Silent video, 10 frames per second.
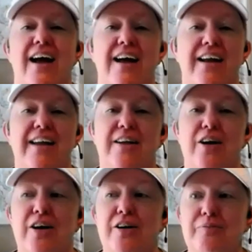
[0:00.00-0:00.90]

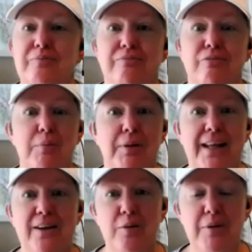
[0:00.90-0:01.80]
I
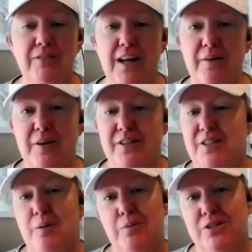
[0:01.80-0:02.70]
replanted all my flowers,
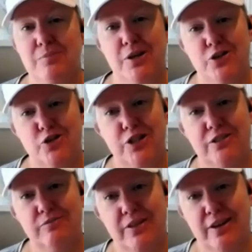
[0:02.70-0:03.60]
and I'll put some pictures
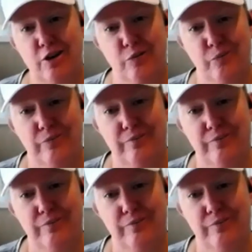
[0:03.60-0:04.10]
in here.